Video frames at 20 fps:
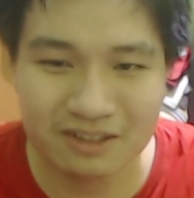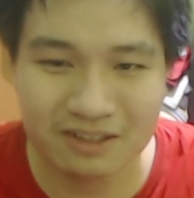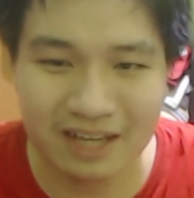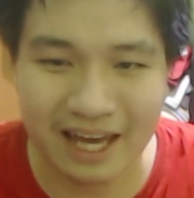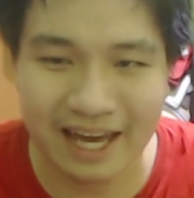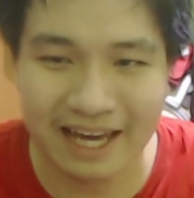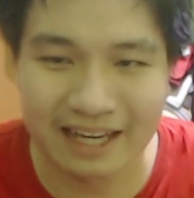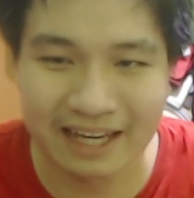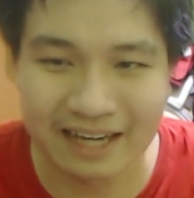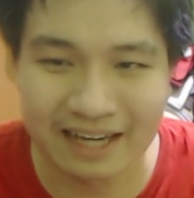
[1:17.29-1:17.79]

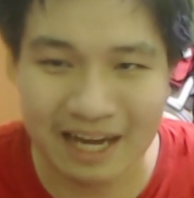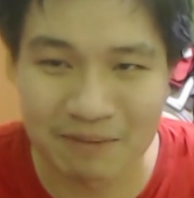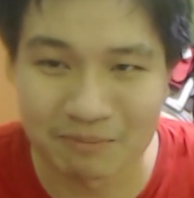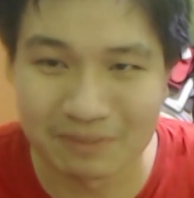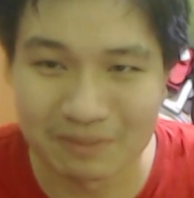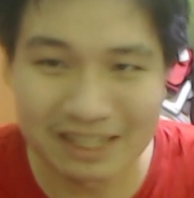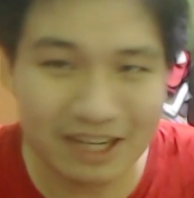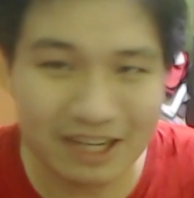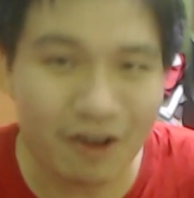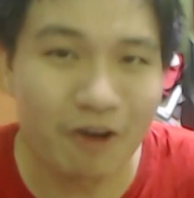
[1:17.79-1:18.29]
and I'm
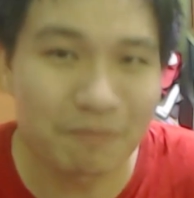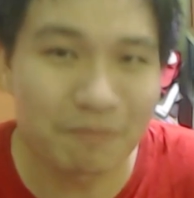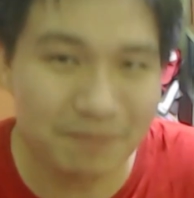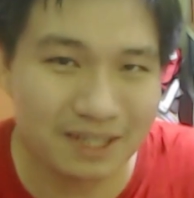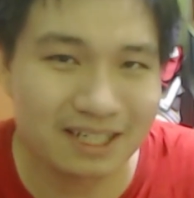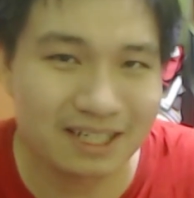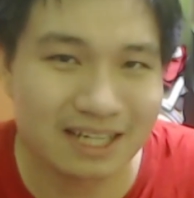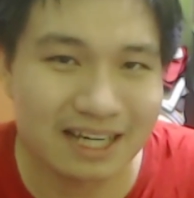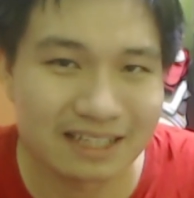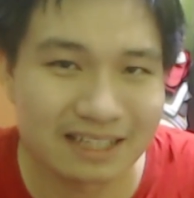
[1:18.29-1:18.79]
really
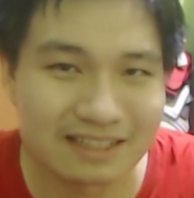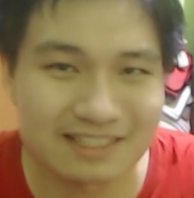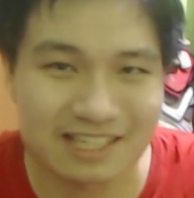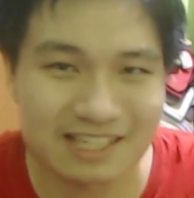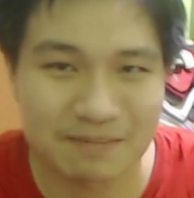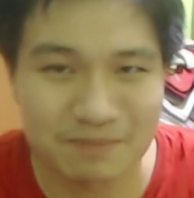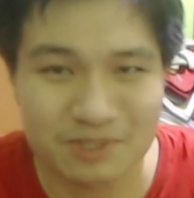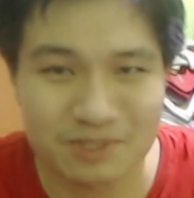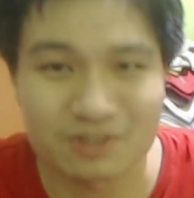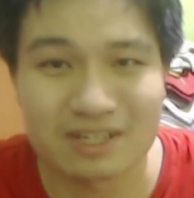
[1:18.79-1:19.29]
hoping that this
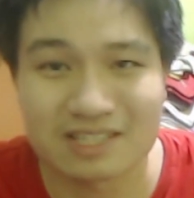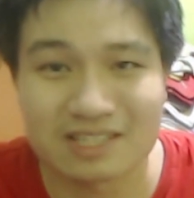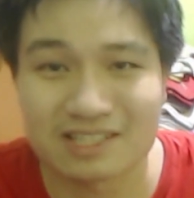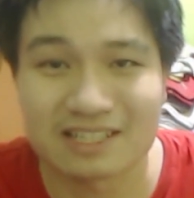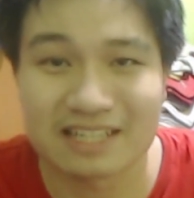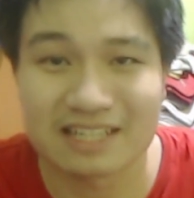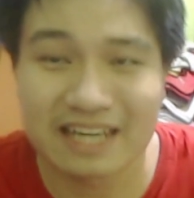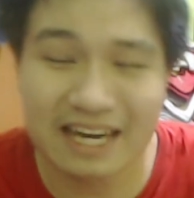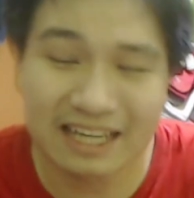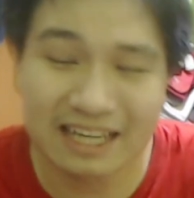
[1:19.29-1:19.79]
episode
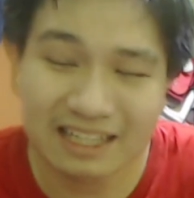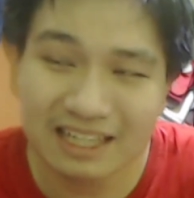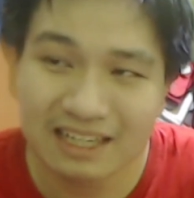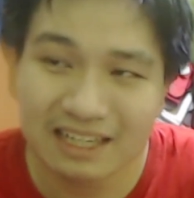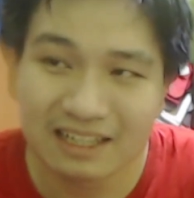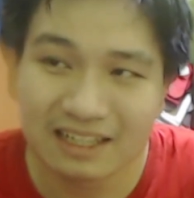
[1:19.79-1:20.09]
doesn't get